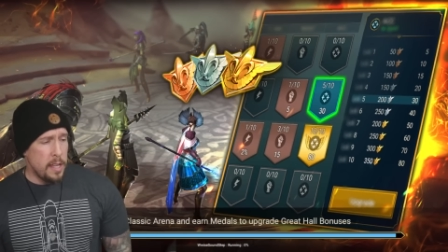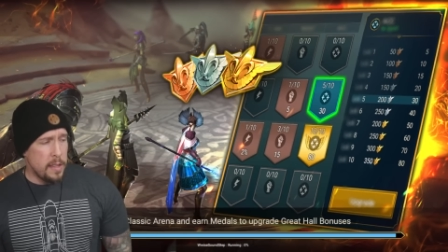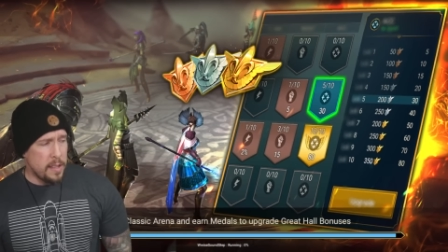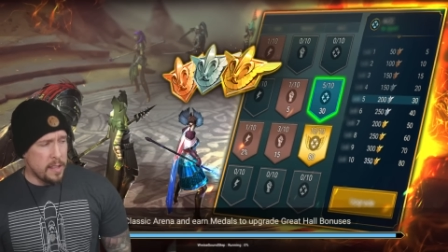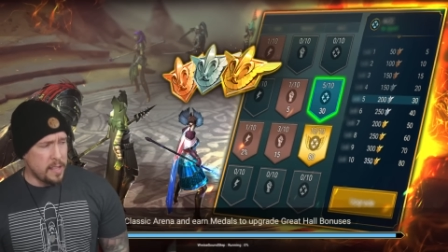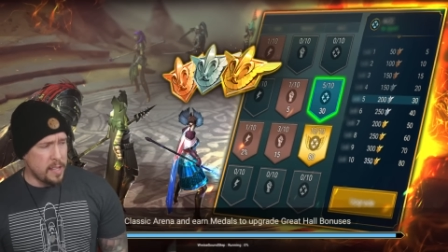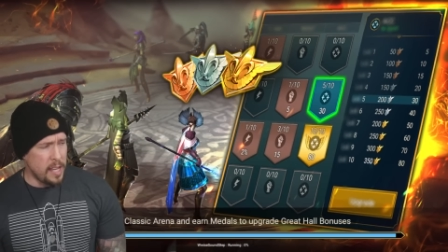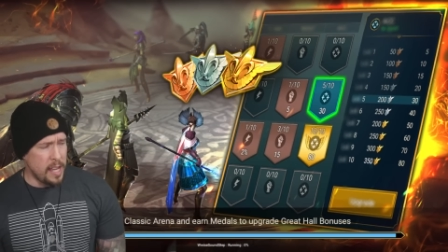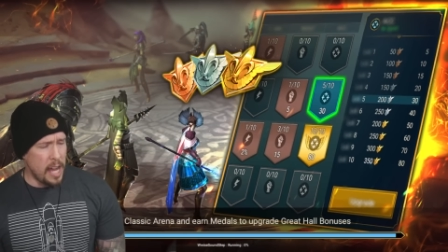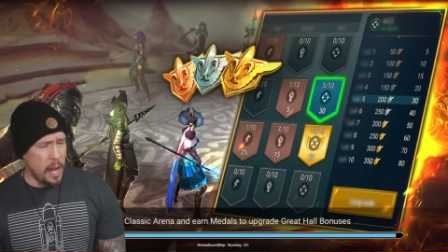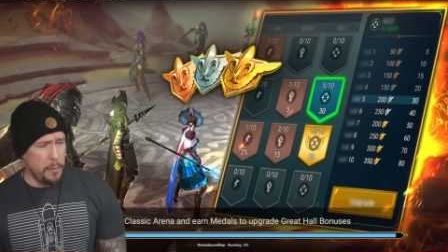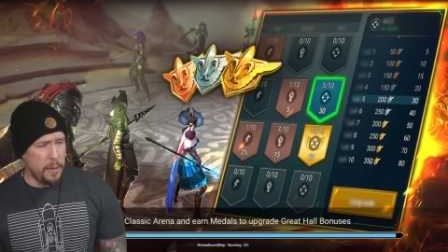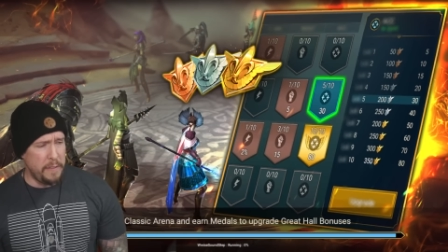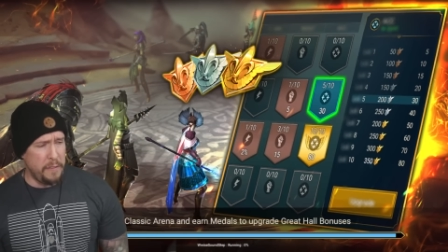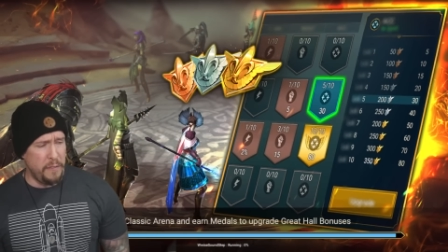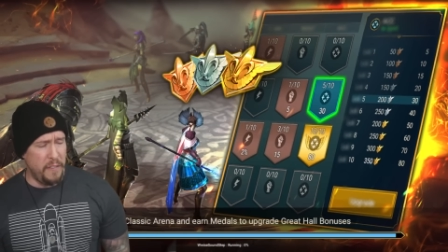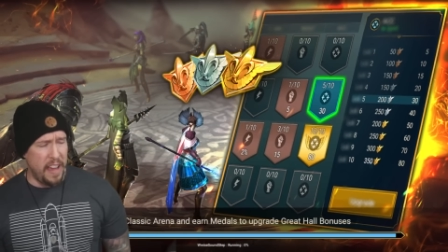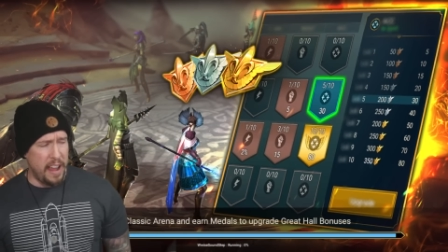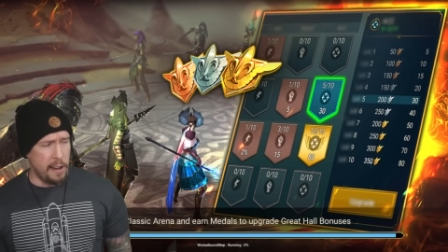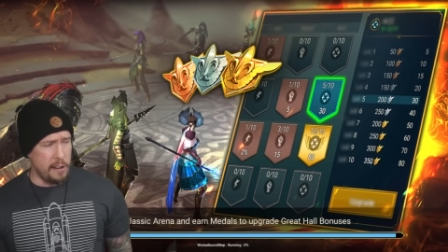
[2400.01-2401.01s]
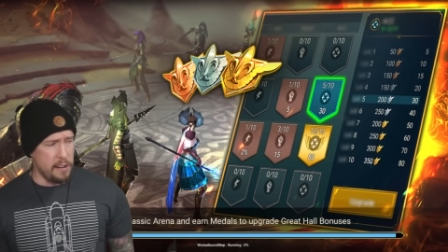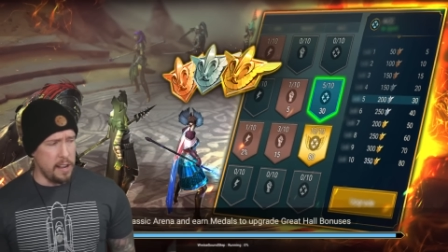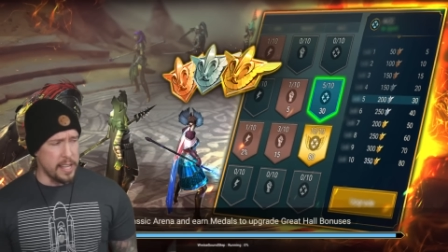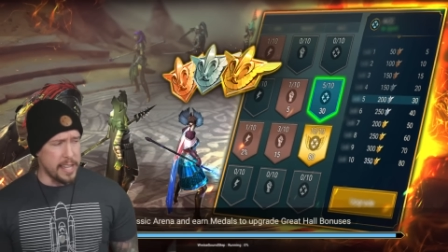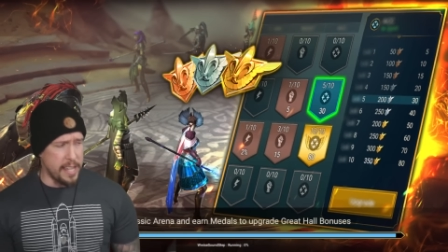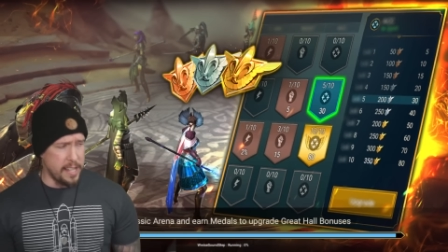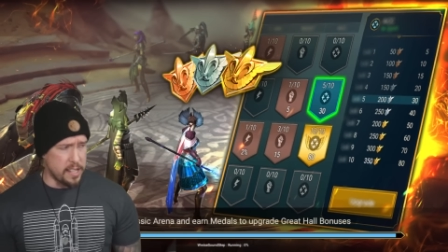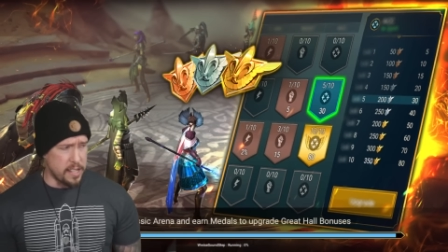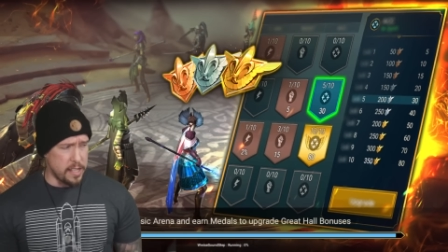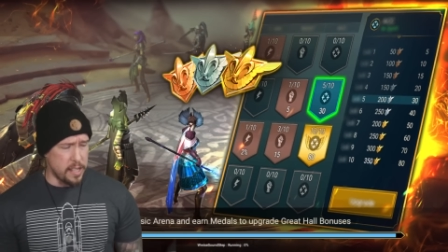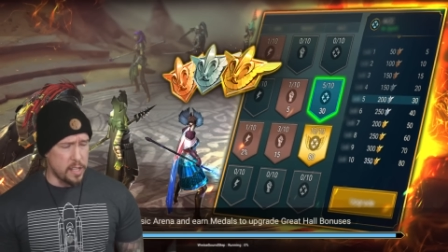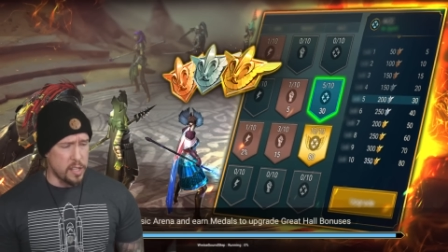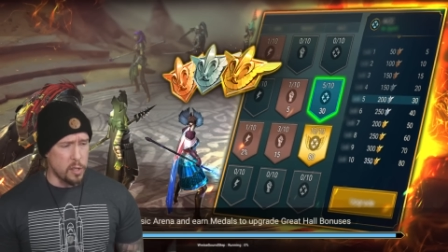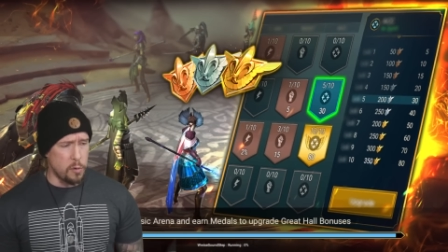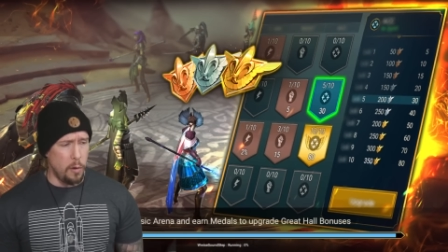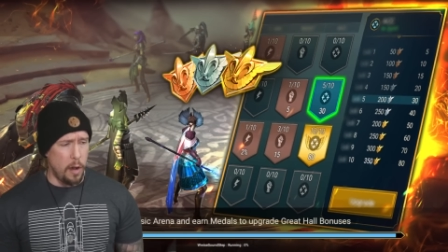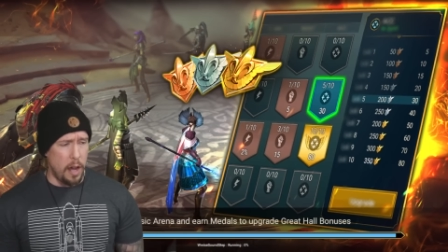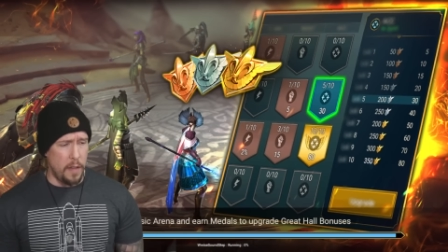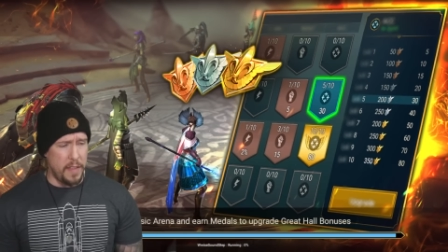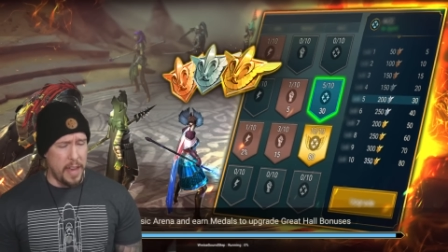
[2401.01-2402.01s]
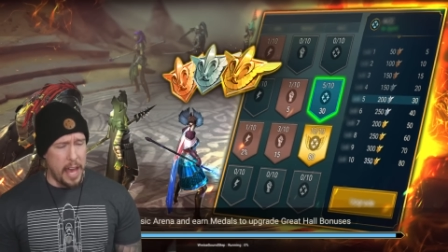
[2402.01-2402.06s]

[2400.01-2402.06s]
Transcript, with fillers: Let's see how we fare against this squad.